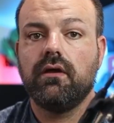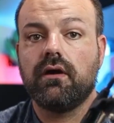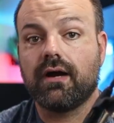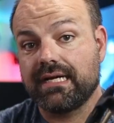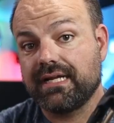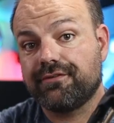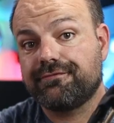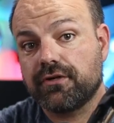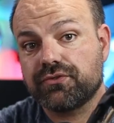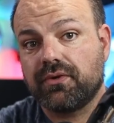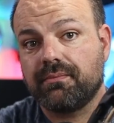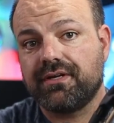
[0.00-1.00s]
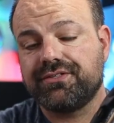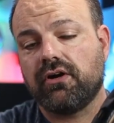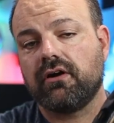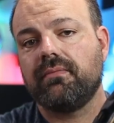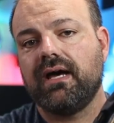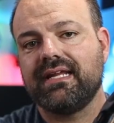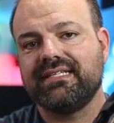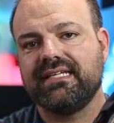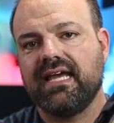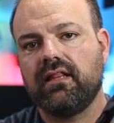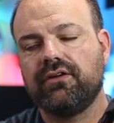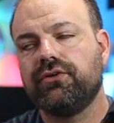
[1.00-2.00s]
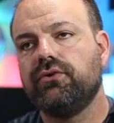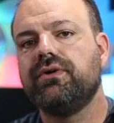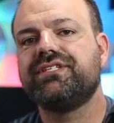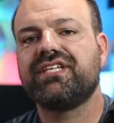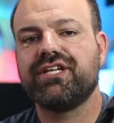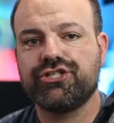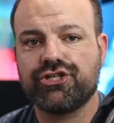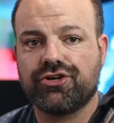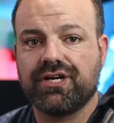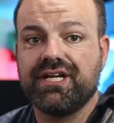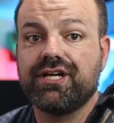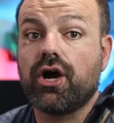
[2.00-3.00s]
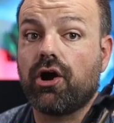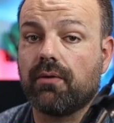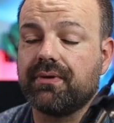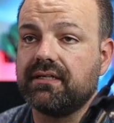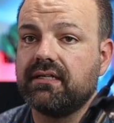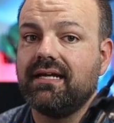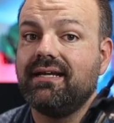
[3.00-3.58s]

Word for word: All right, now the first one I'm going to talk about is the Elegoo Centauri Carbon,